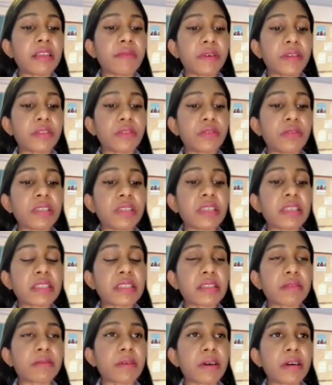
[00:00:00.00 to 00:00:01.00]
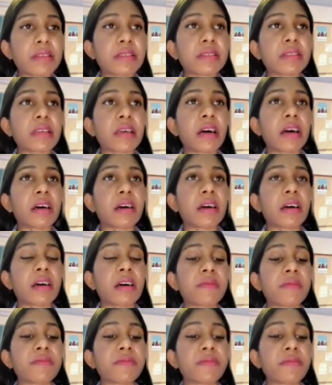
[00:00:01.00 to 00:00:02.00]
even though it was
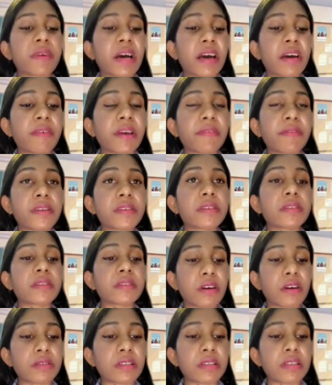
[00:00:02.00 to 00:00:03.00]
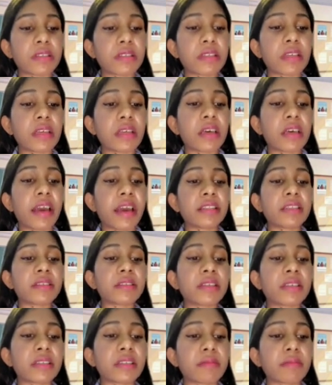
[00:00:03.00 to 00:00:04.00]
500,000
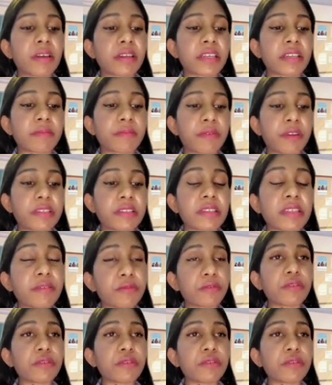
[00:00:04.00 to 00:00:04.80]
at the current market price.